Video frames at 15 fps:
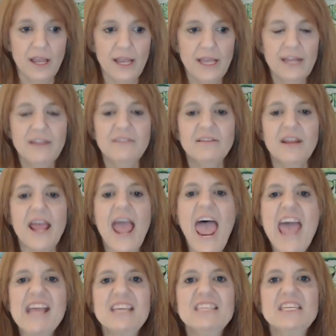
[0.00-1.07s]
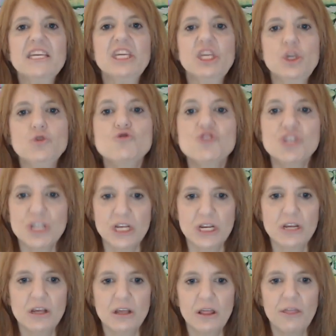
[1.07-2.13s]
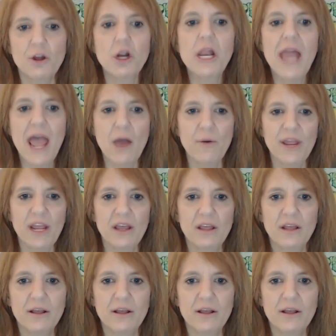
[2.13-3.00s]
It is an execution they're allowing.